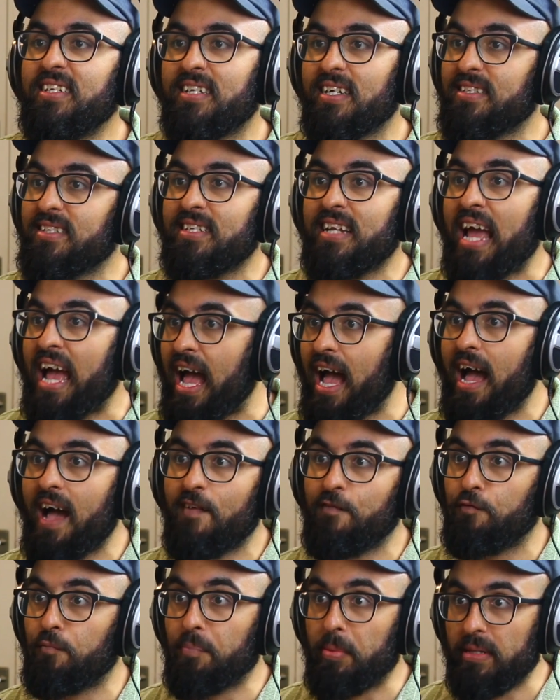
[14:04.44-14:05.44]
doesn't
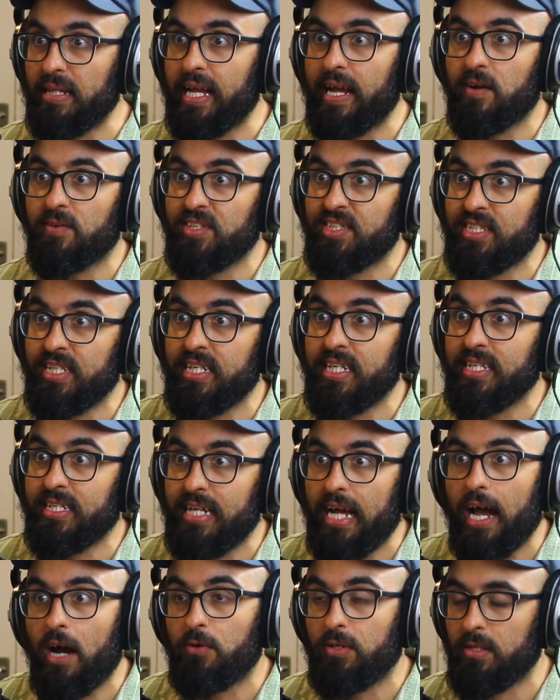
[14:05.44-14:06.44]
have Blair sitting
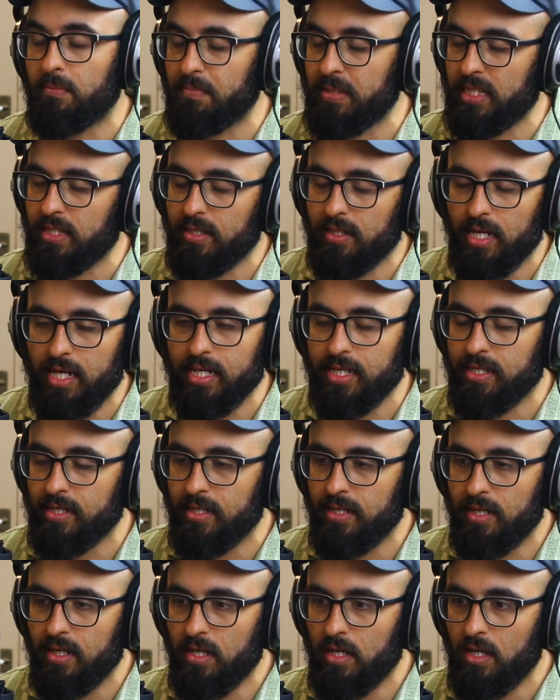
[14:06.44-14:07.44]
down and being like,
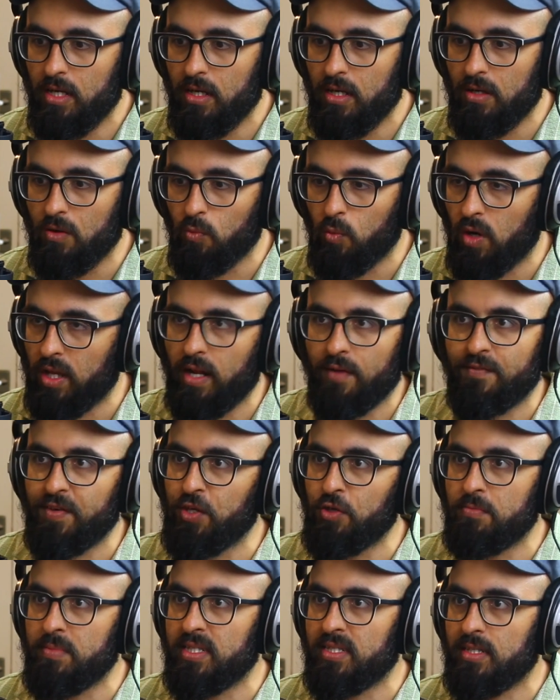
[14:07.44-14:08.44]
what have
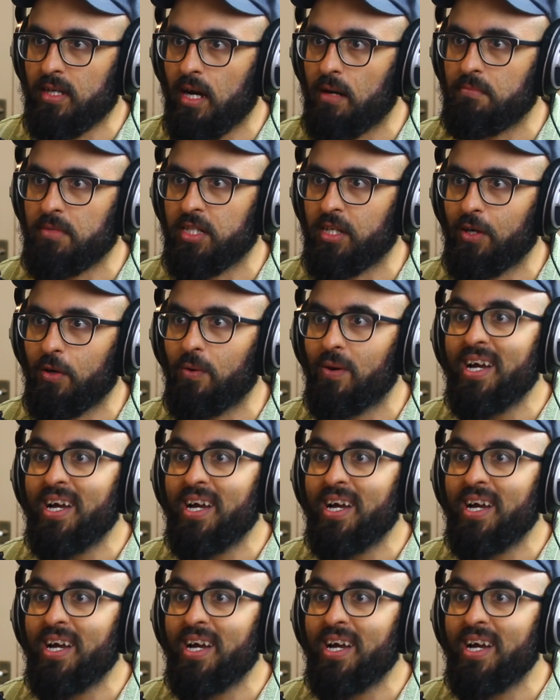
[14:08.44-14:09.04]
humans come to?